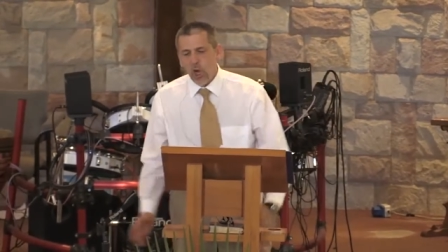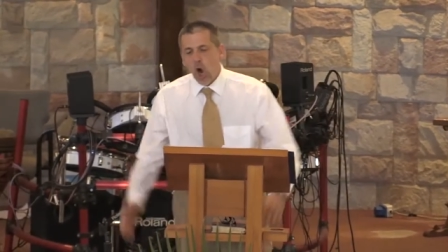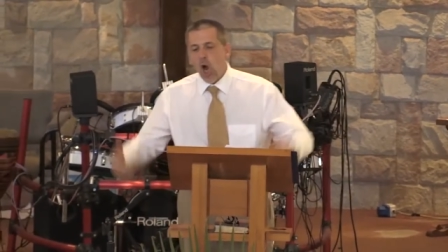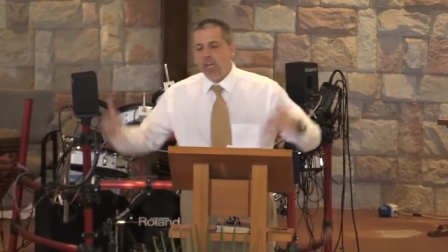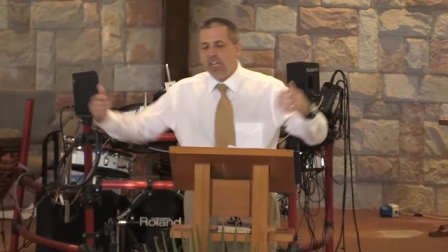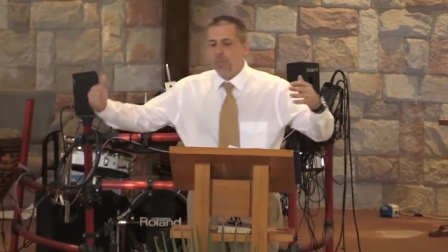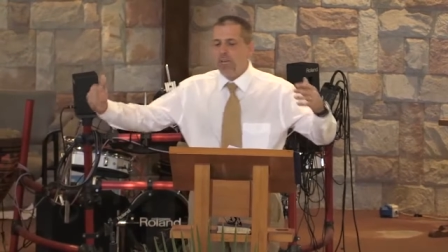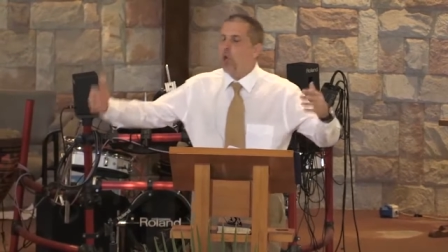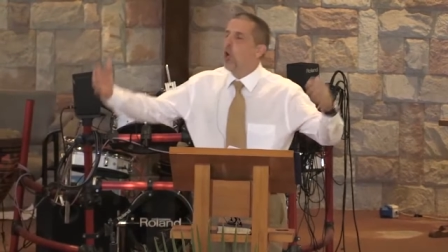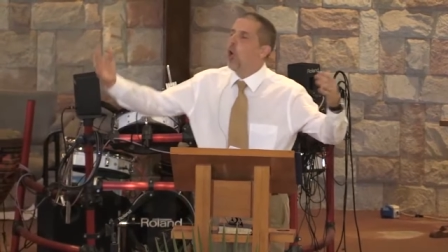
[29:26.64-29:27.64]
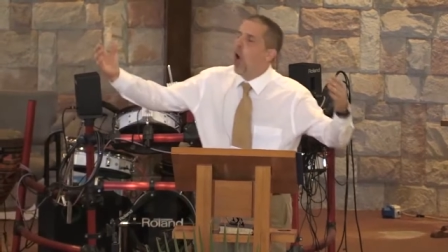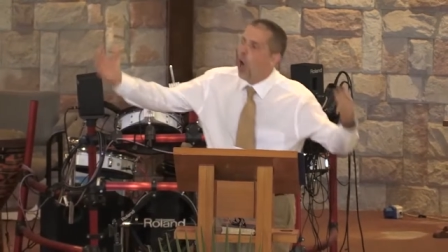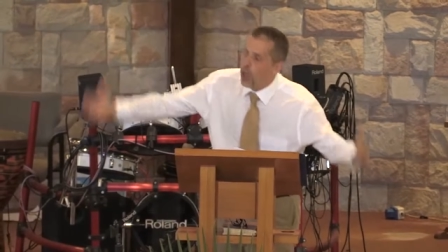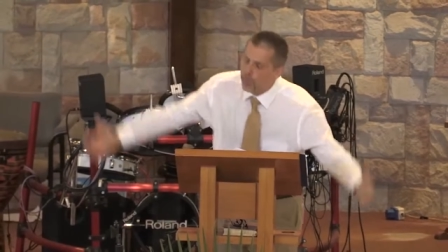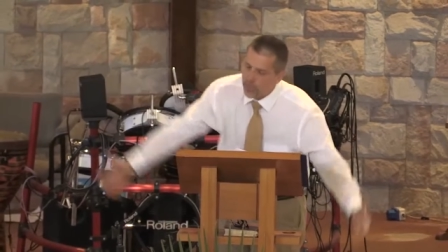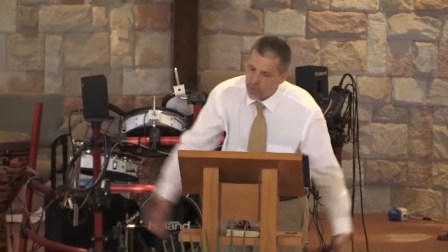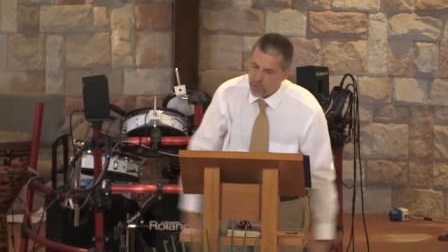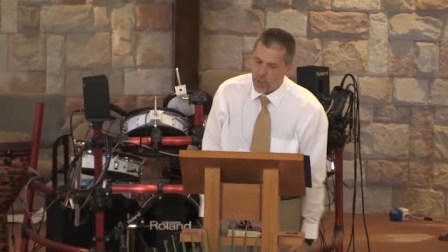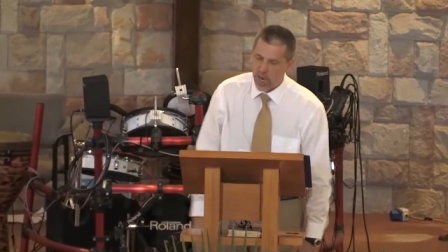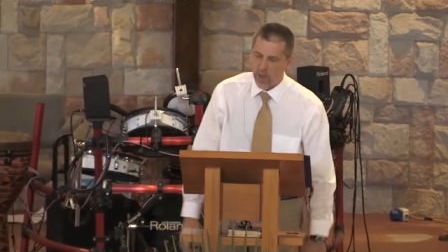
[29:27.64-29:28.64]
God, give me your heart for
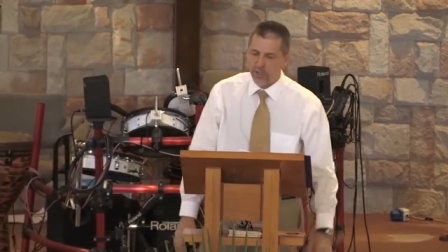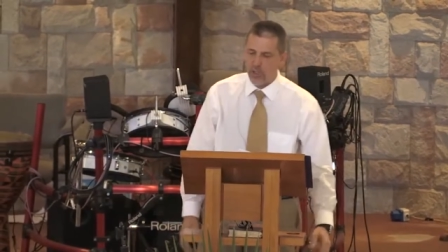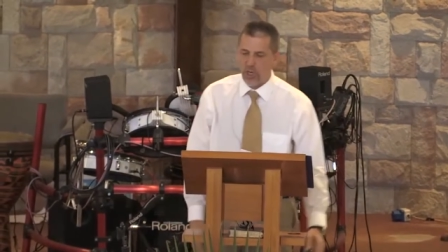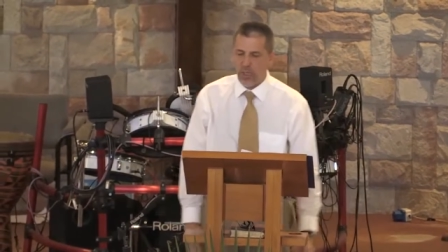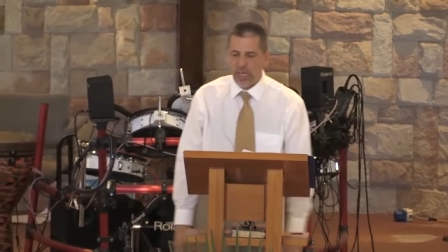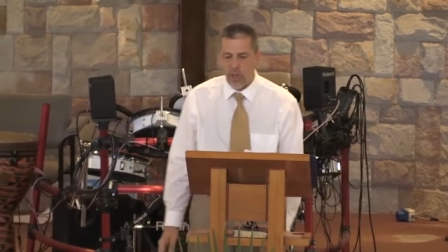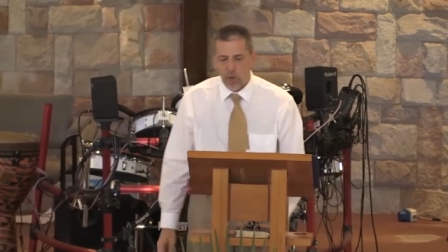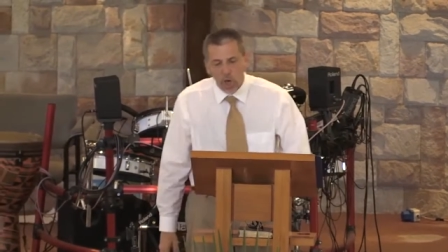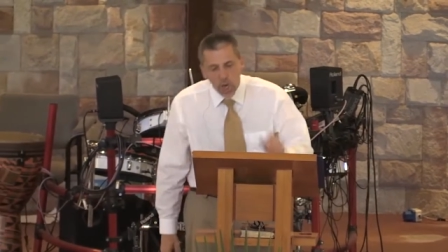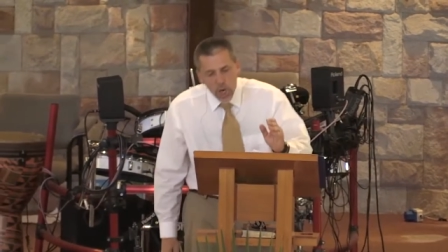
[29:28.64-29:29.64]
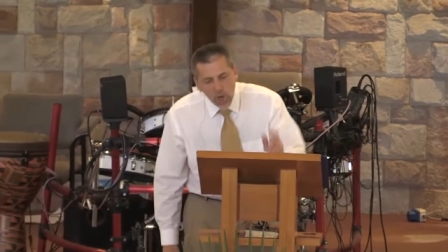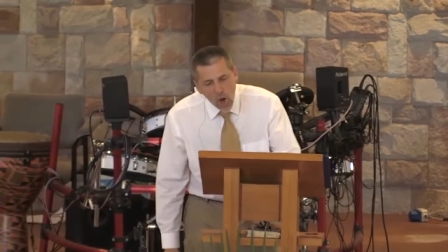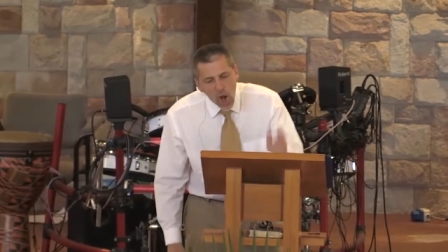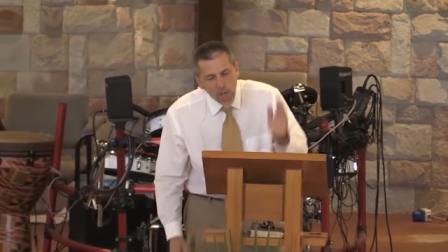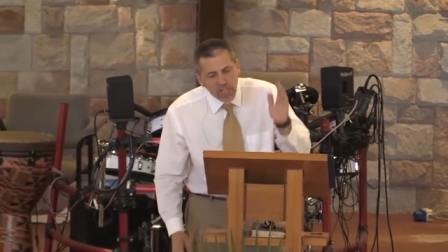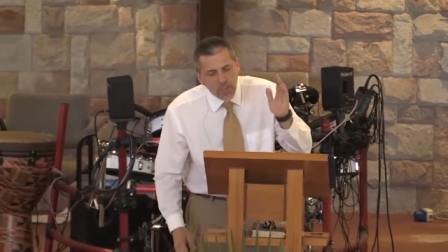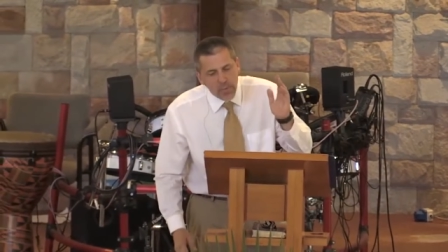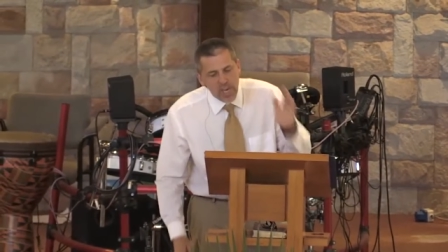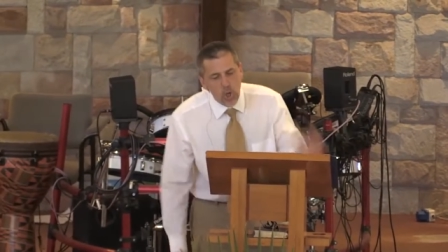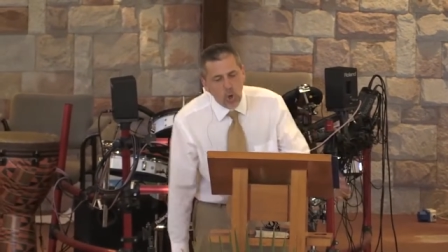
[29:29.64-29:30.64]
this challenging leader. God, give
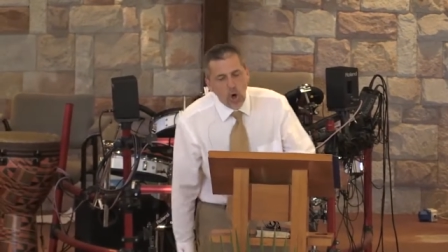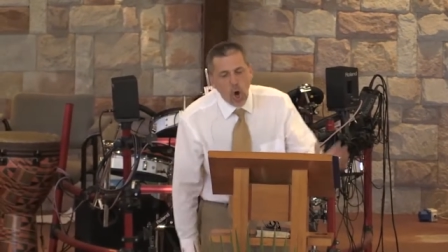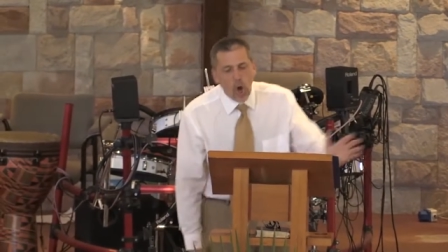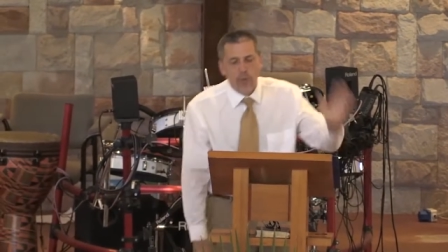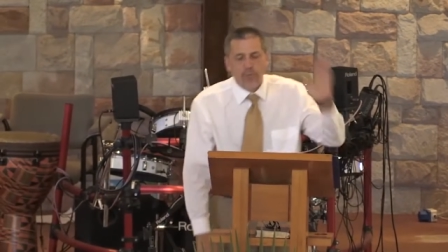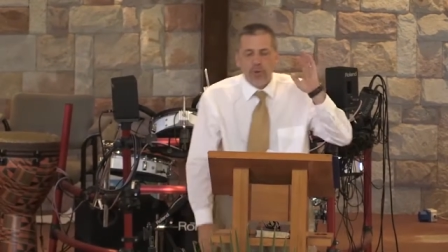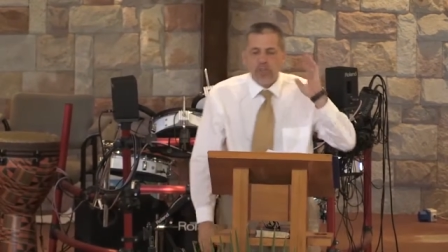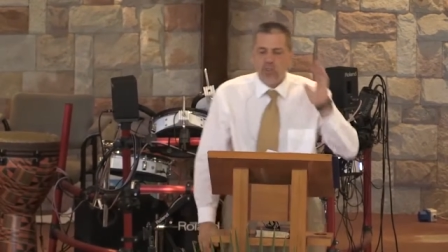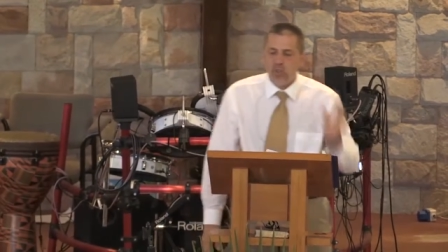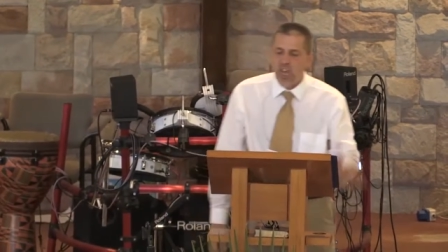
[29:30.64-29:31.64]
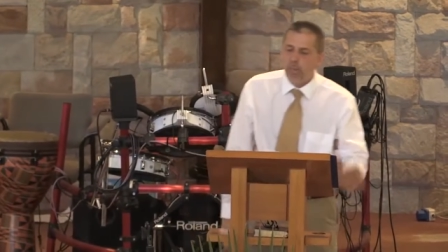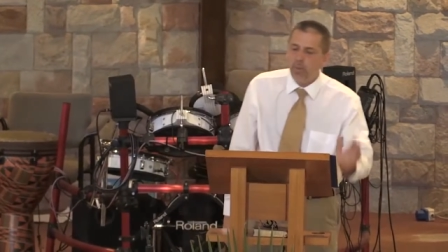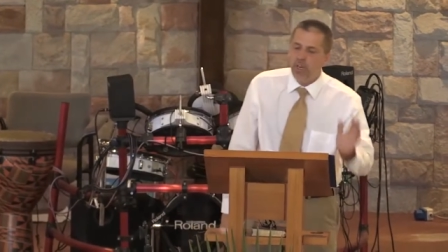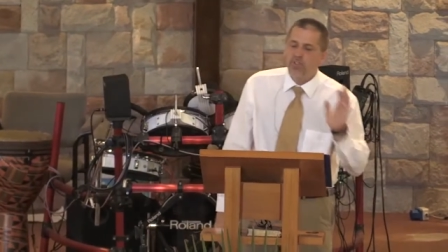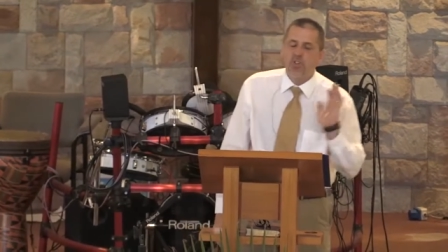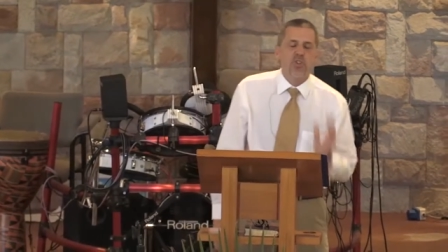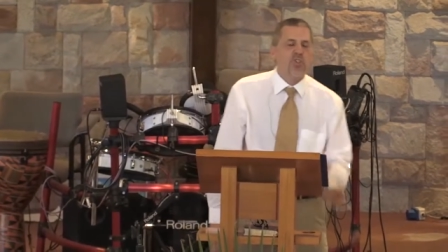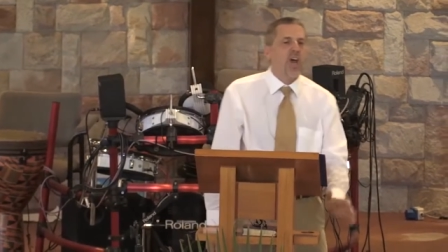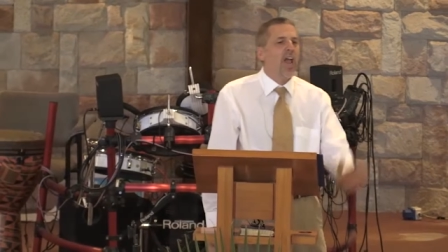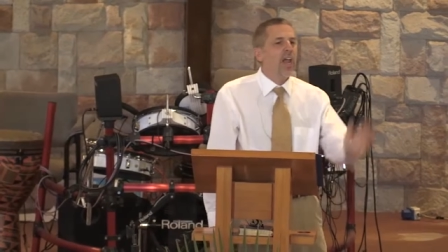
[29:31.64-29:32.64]
me your heart for this segment of
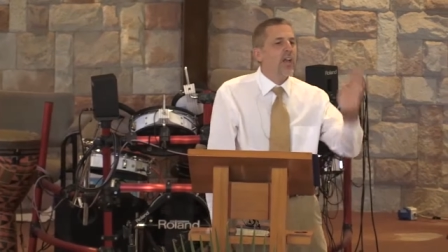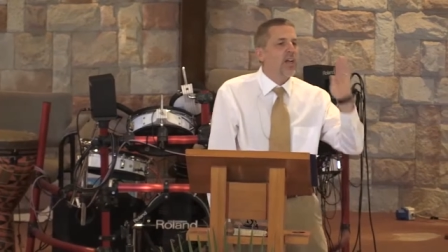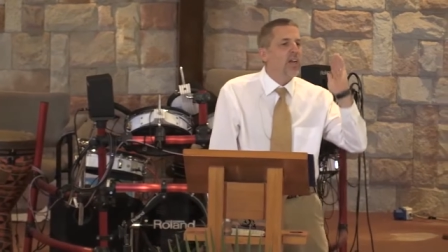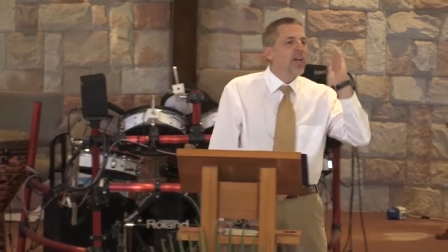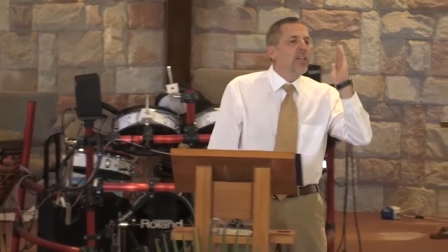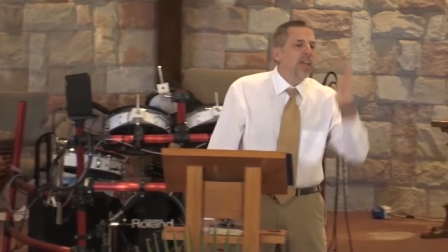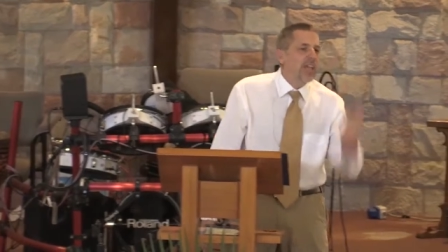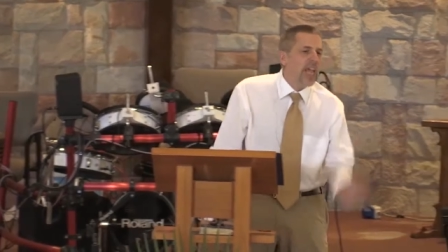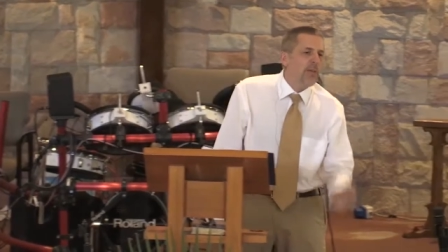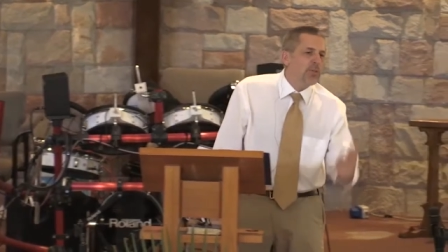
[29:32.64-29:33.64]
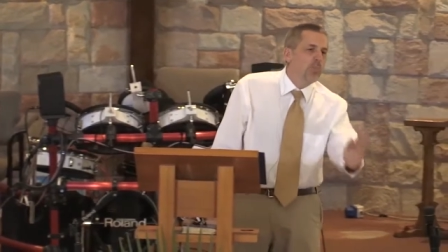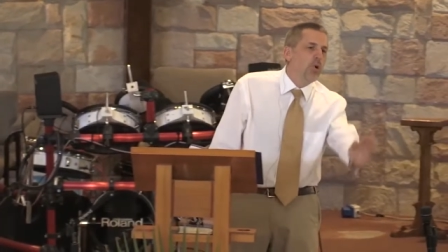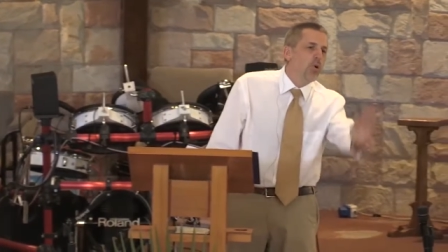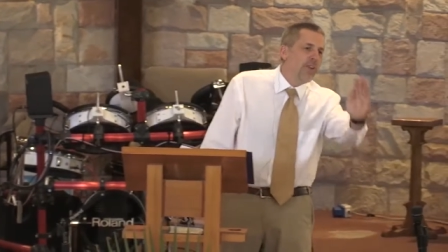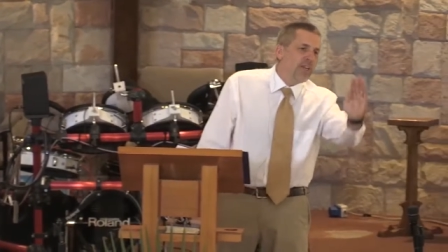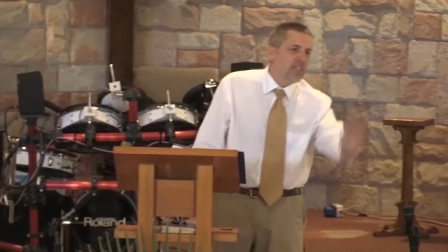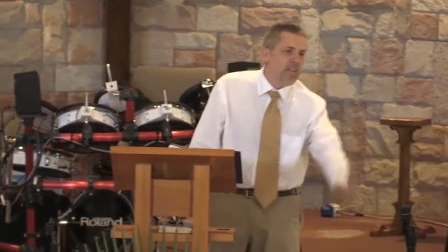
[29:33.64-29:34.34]
society that keeps moving